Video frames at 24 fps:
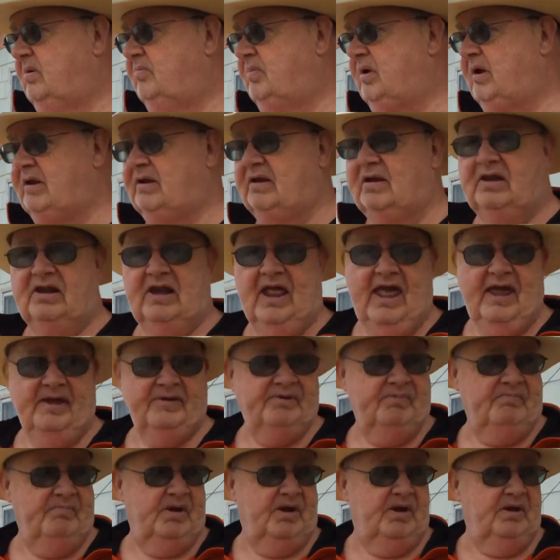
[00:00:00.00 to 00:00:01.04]
but
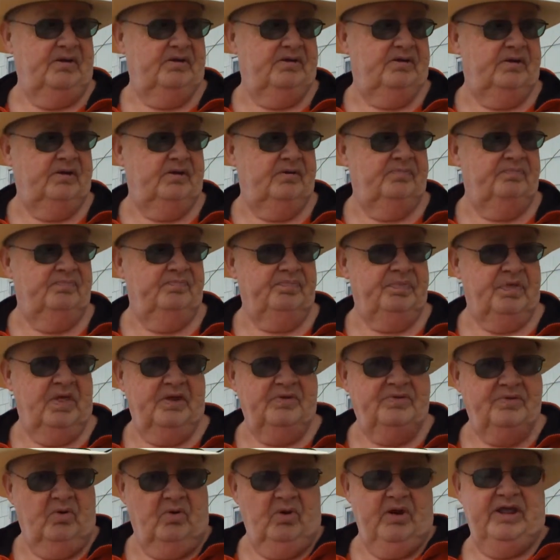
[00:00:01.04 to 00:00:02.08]
last month
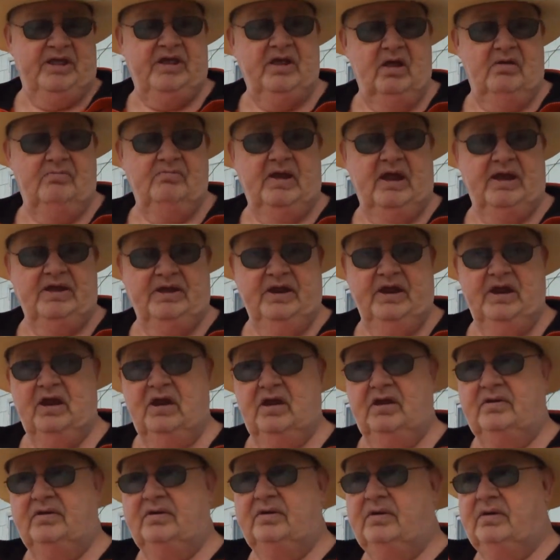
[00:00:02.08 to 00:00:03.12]
it's already come back
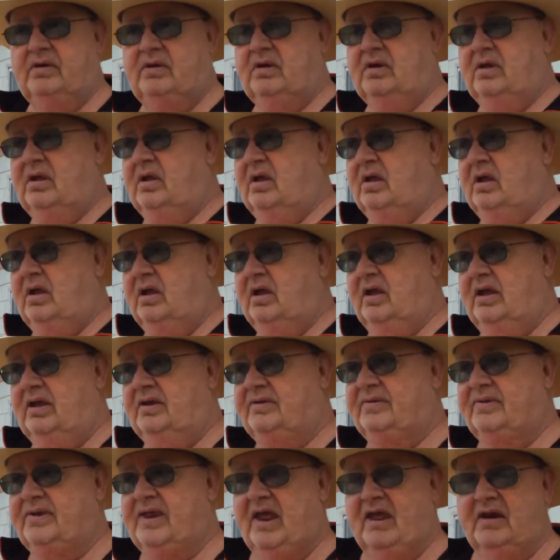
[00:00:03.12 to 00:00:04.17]
down.
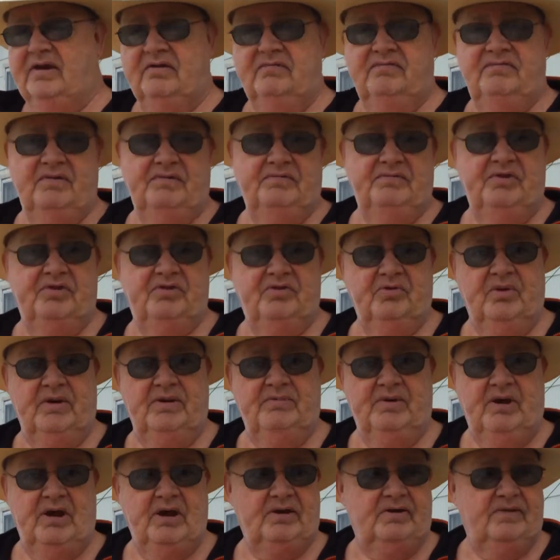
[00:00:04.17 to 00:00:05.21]
It's down to
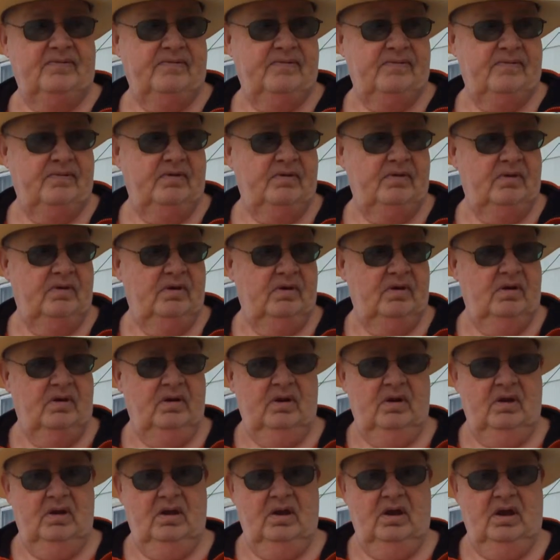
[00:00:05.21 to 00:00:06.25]
$53
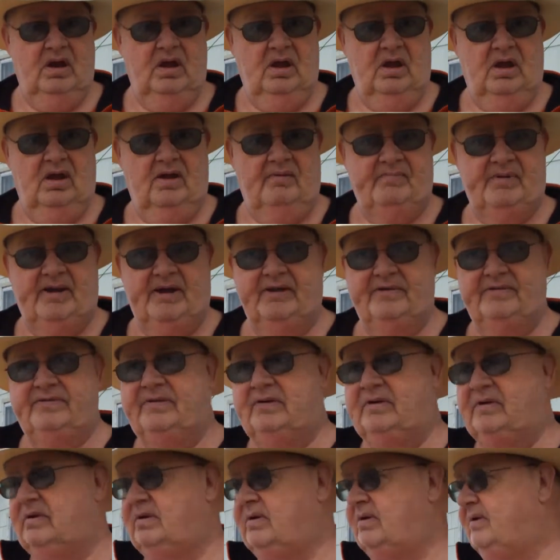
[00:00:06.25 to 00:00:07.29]
a month.
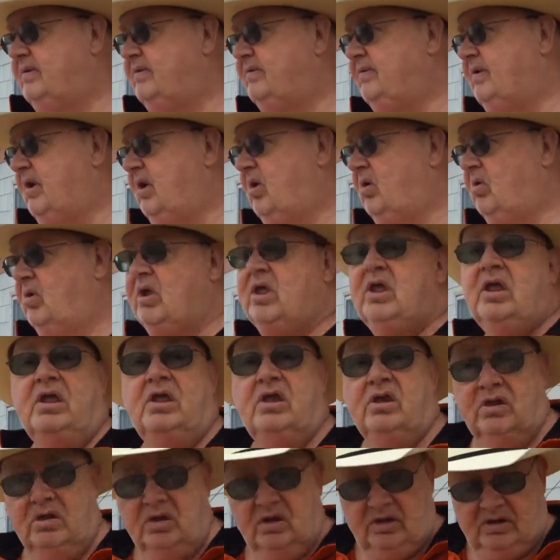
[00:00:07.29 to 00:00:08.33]
So
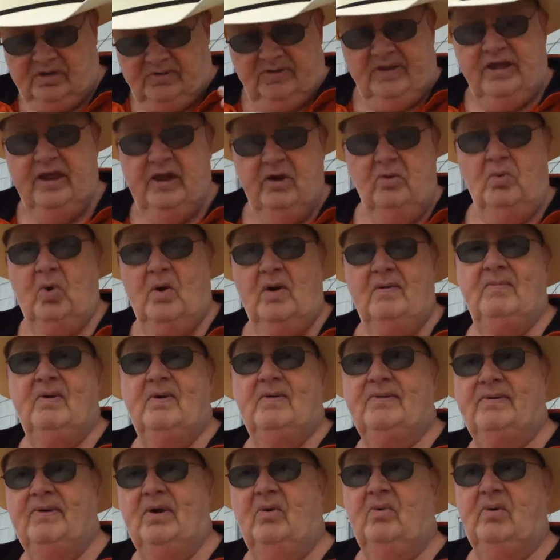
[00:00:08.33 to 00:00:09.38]
it's getting
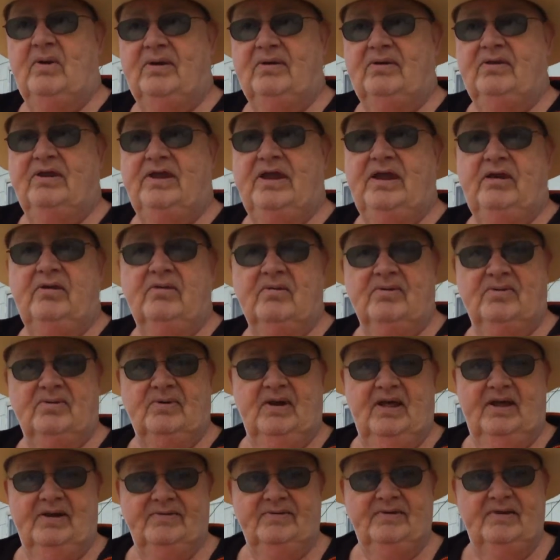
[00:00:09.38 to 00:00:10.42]
warmer, so the heater's
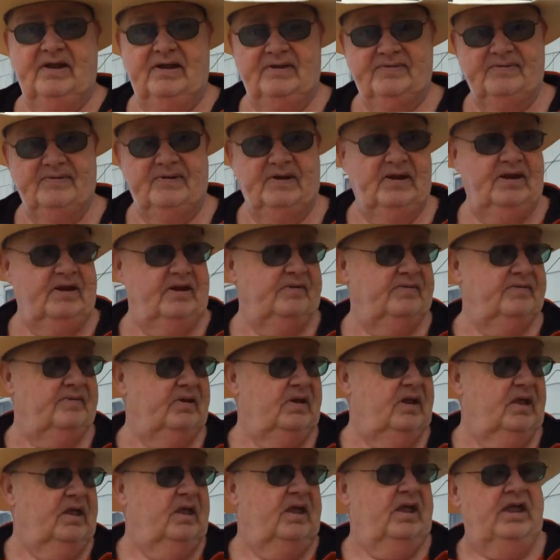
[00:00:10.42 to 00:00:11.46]
less and less and less,
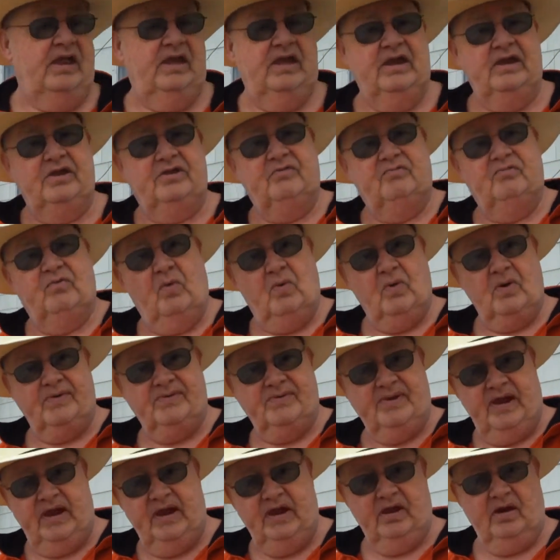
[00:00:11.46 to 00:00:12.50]
and it's
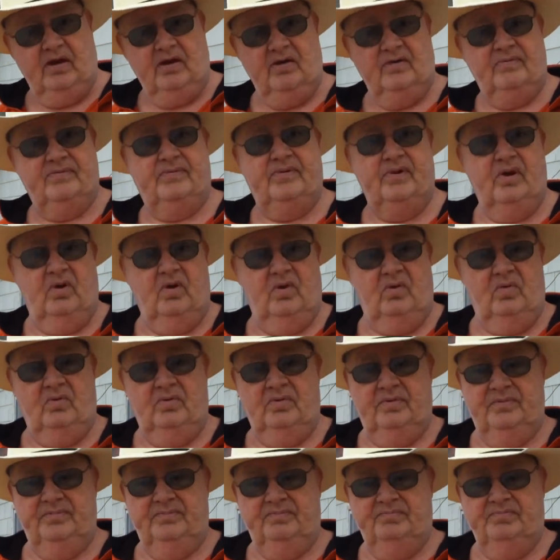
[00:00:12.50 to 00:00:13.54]
forced air, so
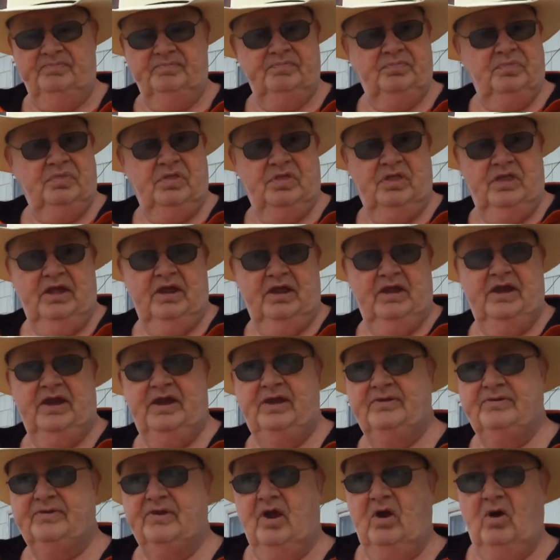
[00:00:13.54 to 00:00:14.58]
it
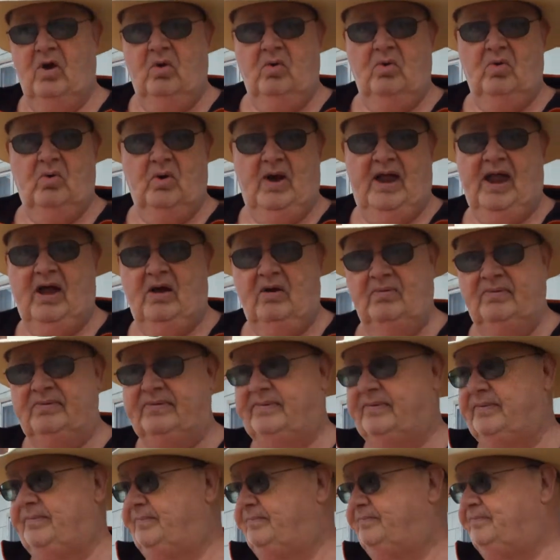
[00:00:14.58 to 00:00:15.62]
heats the whole
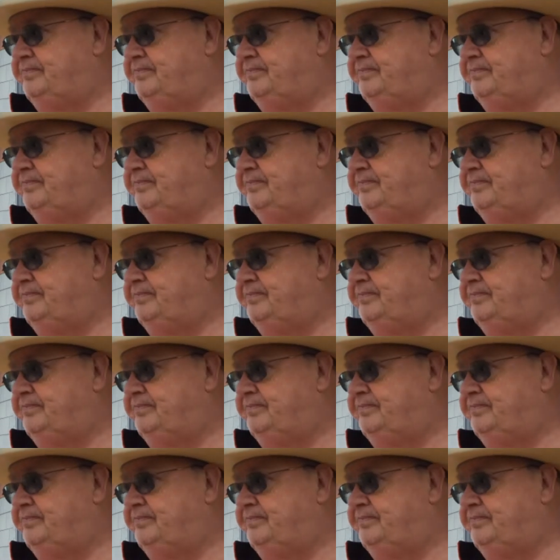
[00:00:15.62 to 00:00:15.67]
house.